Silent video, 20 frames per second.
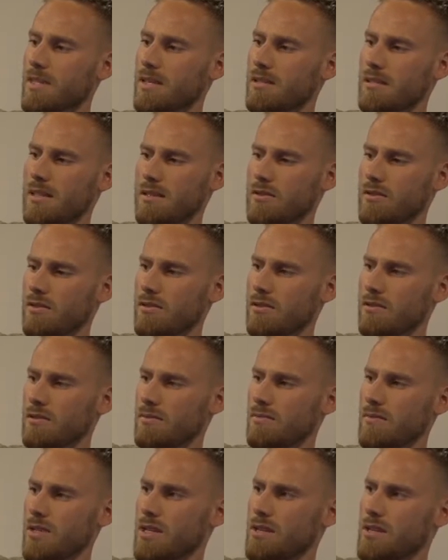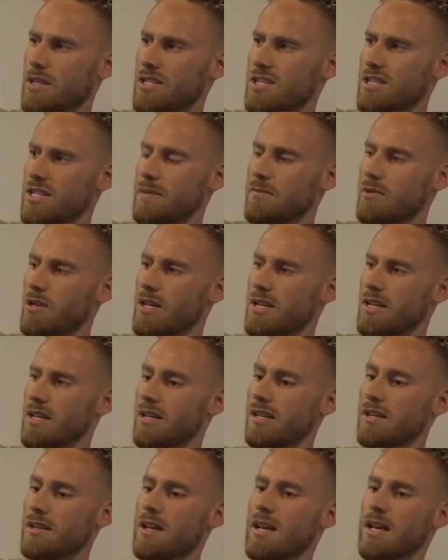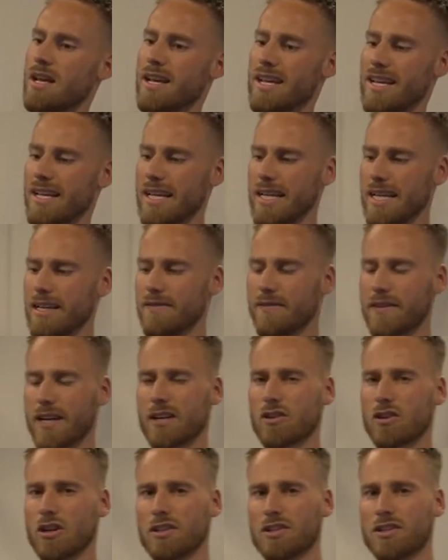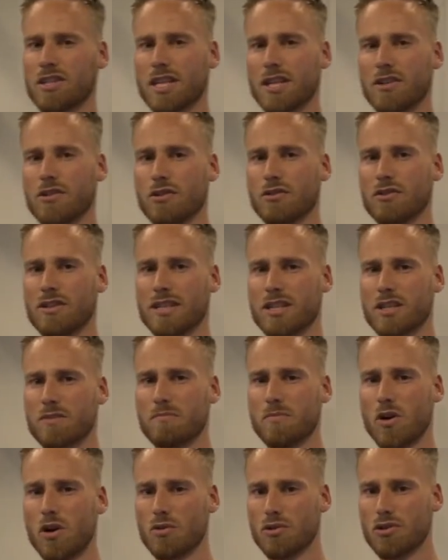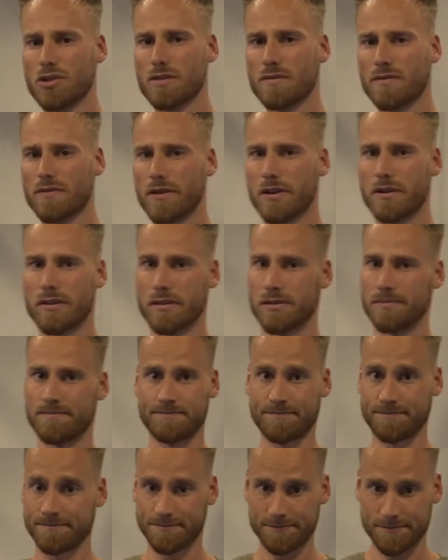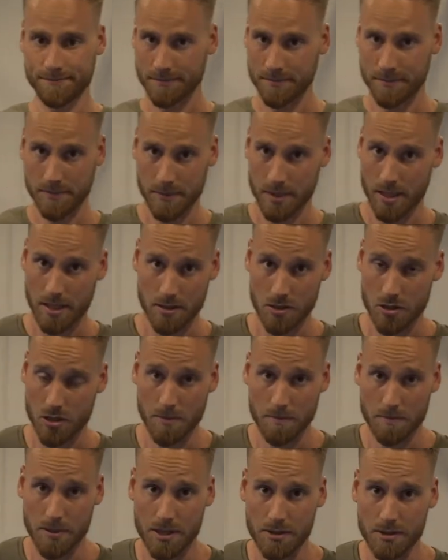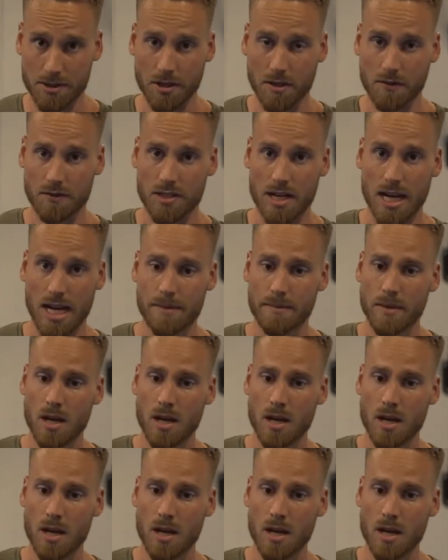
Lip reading: and you're really not stimulating it. If I continue this motion for some period of time,